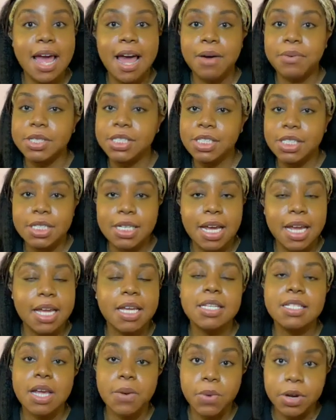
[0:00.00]
How was your night?
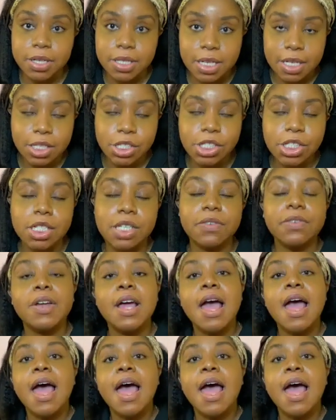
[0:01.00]
Because I work day shift.